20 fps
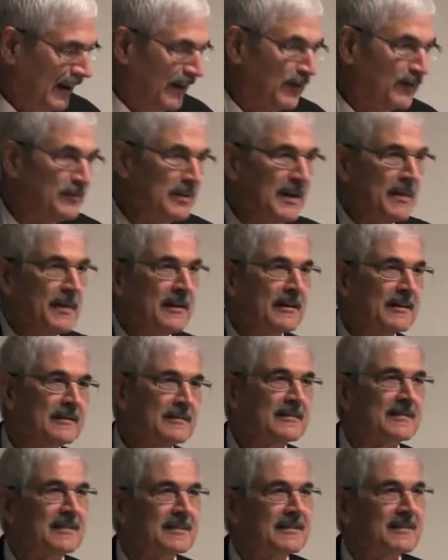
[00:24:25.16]
I've been
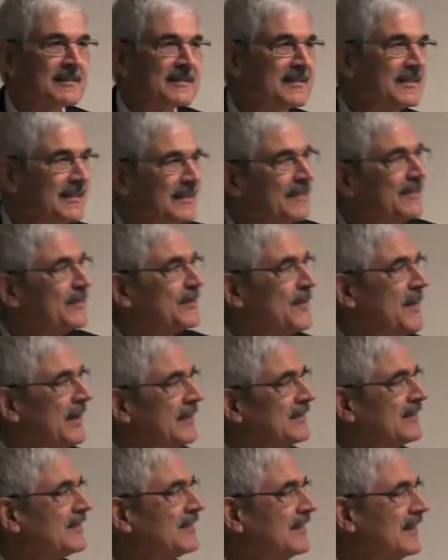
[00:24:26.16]
there since
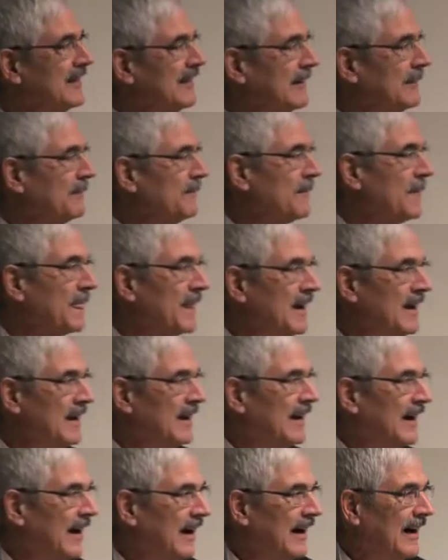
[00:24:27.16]
that time.
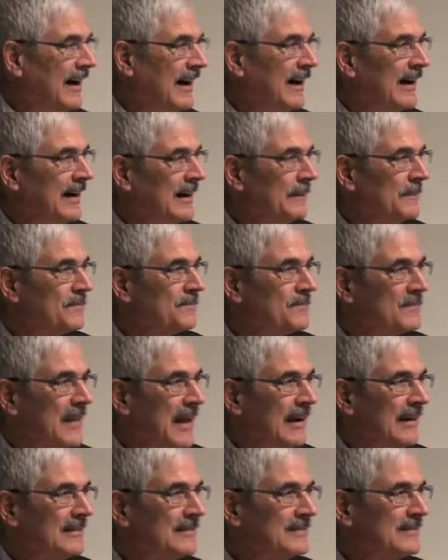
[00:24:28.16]
Uh,
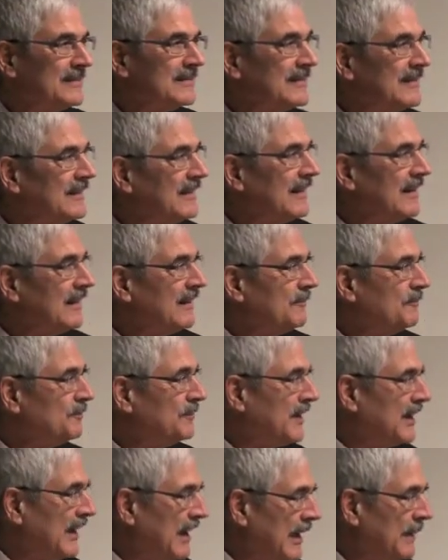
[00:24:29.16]

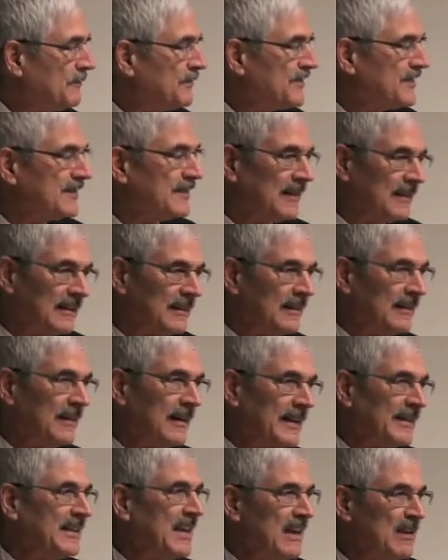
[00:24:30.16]
perhaps
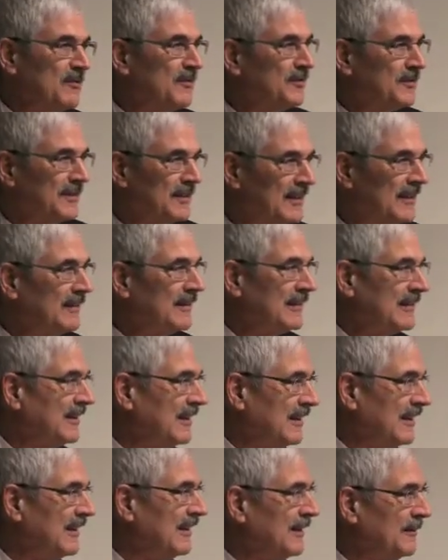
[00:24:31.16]
uh, Ran gave a,
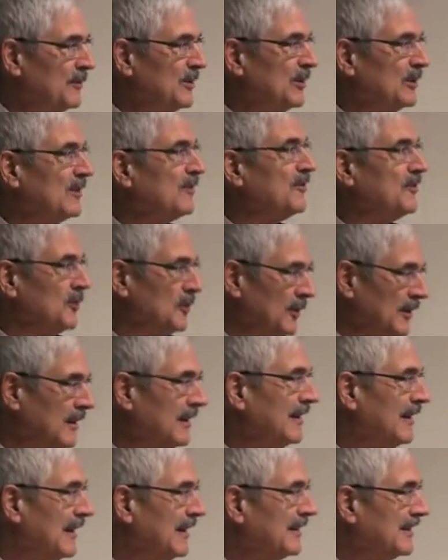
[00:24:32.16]
a, a,
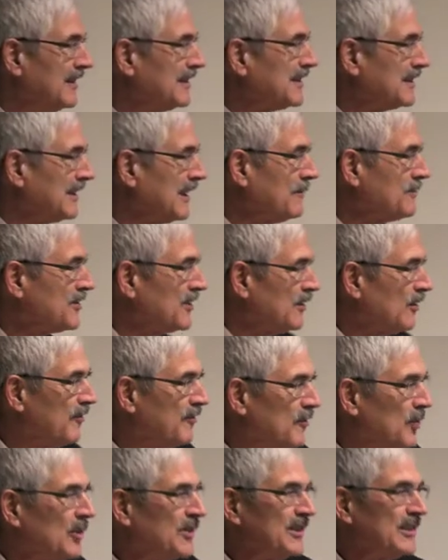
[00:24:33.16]
beautiful description
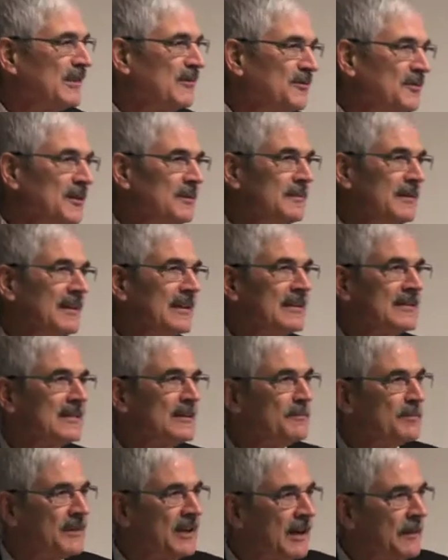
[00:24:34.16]
of what Netafim
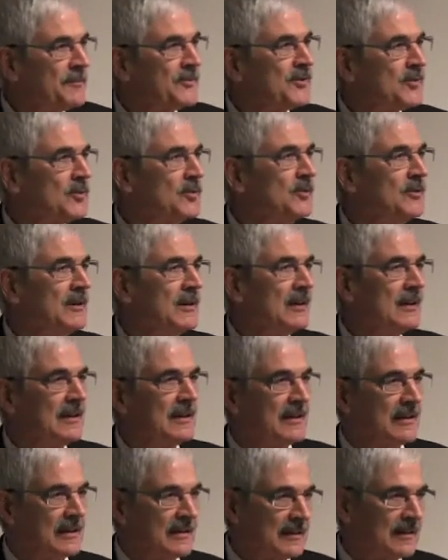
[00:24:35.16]
is, and perhaps to
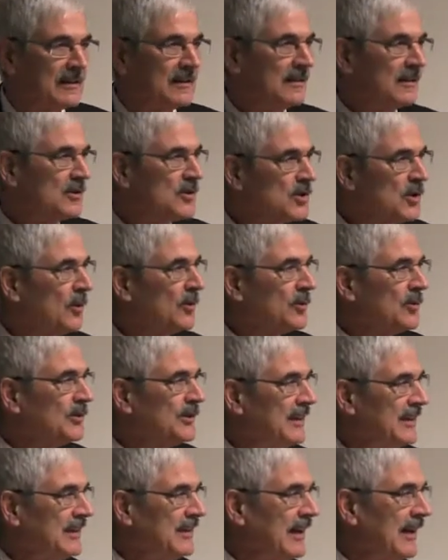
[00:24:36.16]
uh, show
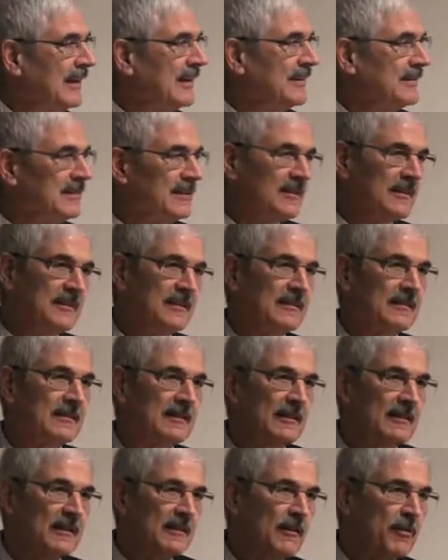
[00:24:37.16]
you the reality
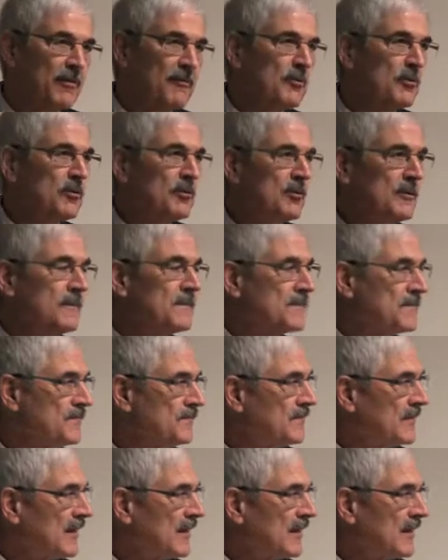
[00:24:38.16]
uh, through